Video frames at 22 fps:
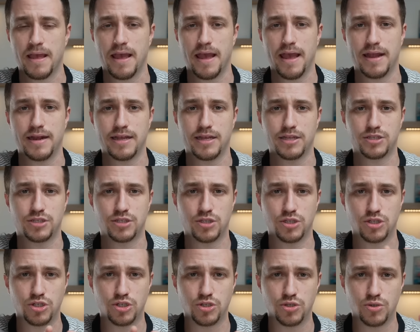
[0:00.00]
And it's
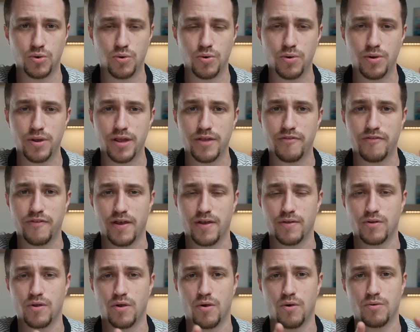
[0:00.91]
the joy
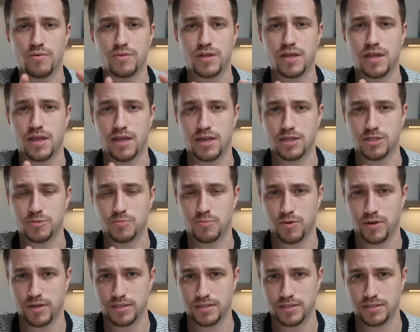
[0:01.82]
found only in his
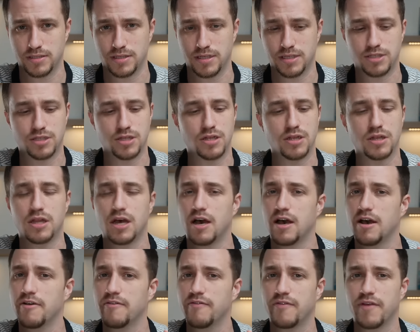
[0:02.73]
presence. It's the
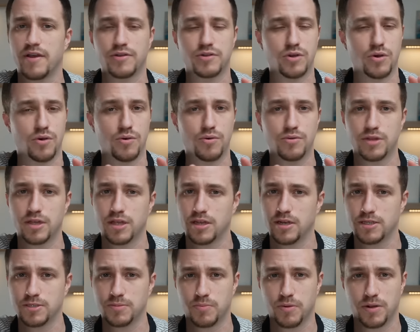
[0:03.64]
love found only in
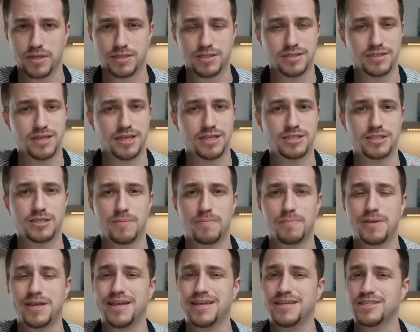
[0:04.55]
his presence. It's the
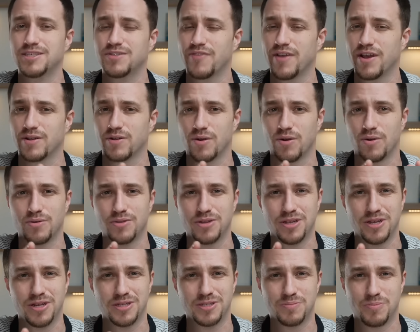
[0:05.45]
peace found
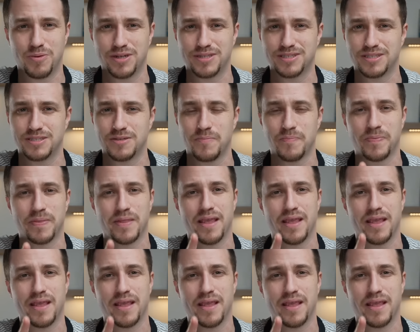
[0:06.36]
only in his presence.